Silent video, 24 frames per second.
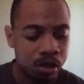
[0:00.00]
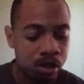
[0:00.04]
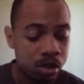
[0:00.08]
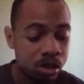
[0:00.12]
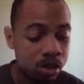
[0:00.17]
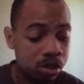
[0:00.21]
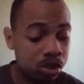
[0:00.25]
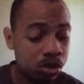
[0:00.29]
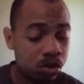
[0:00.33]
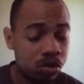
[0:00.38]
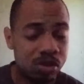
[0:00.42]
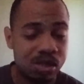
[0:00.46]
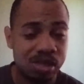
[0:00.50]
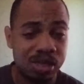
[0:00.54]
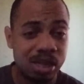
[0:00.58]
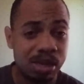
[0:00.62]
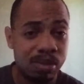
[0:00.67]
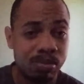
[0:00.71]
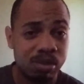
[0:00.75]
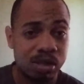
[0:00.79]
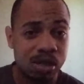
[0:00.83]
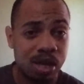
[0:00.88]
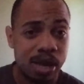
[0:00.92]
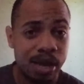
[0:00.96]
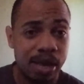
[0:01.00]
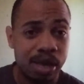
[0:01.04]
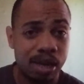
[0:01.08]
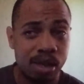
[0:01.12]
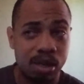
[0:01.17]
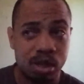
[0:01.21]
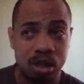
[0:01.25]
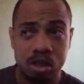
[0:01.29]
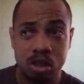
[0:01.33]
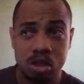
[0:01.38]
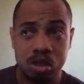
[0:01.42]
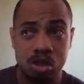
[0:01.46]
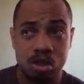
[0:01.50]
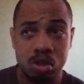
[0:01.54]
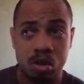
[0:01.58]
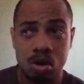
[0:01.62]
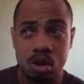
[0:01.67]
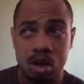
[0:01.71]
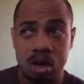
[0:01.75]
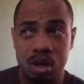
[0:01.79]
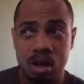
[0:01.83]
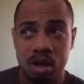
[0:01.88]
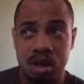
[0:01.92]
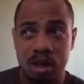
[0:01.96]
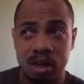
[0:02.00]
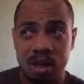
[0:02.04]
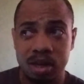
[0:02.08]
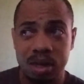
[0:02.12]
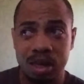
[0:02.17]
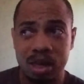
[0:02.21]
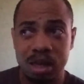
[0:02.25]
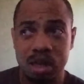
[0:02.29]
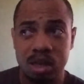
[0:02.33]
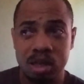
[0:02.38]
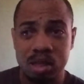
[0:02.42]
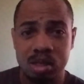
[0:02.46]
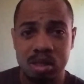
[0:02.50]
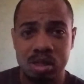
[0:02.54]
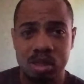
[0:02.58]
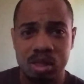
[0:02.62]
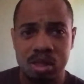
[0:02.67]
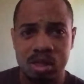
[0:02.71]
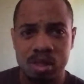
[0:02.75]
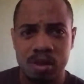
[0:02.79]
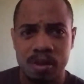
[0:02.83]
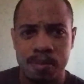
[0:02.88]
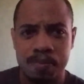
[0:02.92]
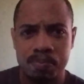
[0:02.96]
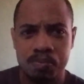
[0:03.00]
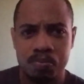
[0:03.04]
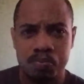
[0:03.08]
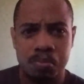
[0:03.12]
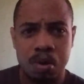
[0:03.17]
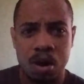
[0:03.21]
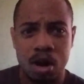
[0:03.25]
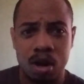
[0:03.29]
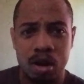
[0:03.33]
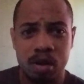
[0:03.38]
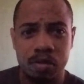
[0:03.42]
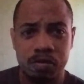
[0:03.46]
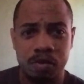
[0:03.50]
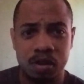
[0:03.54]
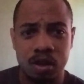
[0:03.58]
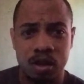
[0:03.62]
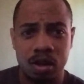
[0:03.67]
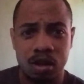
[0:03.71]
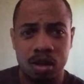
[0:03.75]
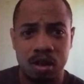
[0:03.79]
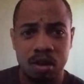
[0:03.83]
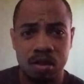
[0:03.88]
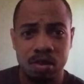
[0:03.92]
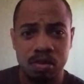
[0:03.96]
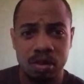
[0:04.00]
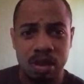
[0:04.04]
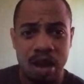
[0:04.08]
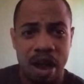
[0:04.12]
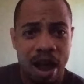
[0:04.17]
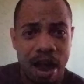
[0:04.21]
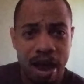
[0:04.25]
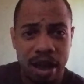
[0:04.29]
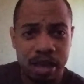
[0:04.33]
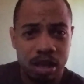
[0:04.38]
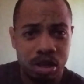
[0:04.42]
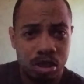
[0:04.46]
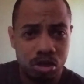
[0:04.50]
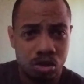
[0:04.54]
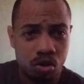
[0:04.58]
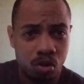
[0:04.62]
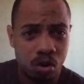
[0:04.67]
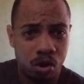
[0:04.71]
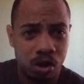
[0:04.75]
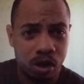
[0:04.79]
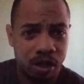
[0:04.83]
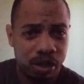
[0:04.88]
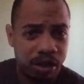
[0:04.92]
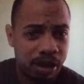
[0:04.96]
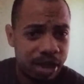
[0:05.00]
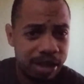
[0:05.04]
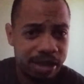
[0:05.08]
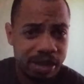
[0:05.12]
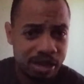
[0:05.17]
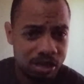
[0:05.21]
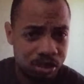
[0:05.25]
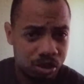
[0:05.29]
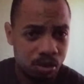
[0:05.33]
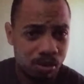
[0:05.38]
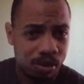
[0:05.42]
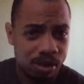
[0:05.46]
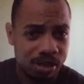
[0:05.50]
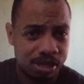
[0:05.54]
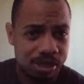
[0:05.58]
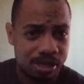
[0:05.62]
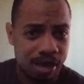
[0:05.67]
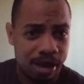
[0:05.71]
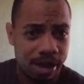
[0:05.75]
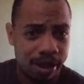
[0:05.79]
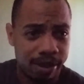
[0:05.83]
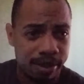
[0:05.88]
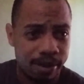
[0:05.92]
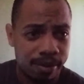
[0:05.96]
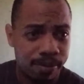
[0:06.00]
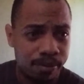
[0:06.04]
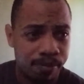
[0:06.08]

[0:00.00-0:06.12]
So it seems like Yuzora is part of a high authority, I guess you could say.